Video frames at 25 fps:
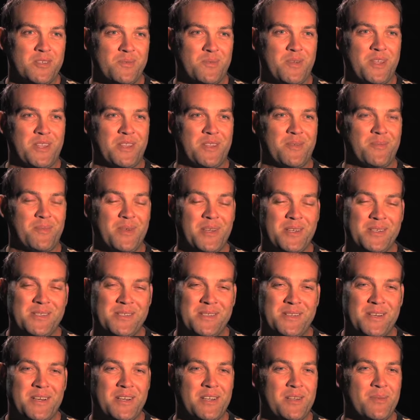has been the biggest
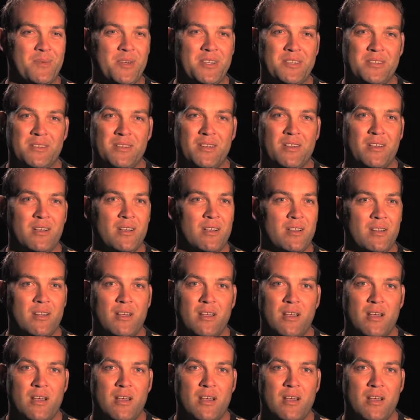downer, but you know,